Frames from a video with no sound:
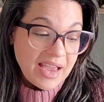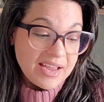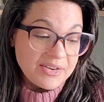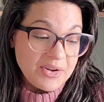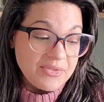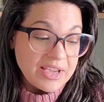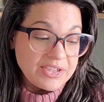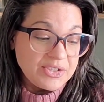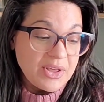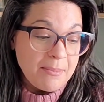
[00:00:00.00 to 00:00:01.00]
I don't know if I
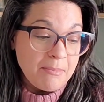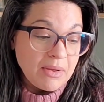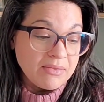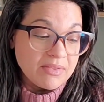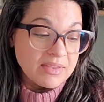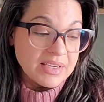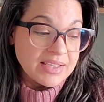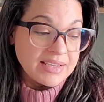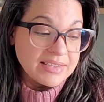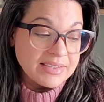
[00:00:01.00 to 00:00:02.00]
can do that
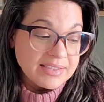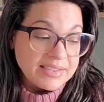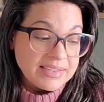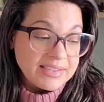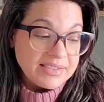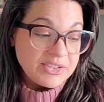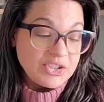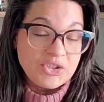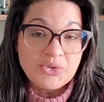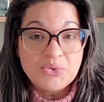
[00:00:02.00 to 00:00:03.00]
monthly
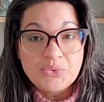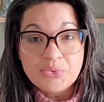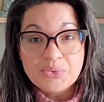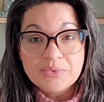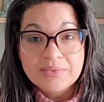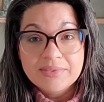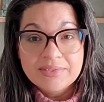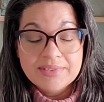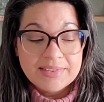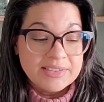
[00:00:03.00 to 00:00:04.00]
to,
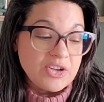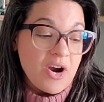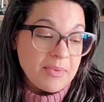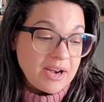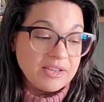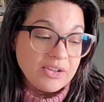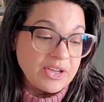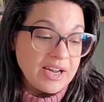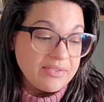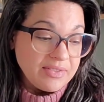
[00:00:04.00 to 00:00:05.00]
sorry, I'm kind of
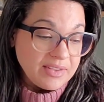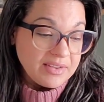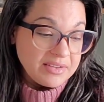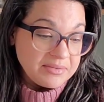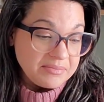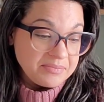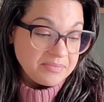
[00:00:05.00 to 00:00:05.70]
looking at the,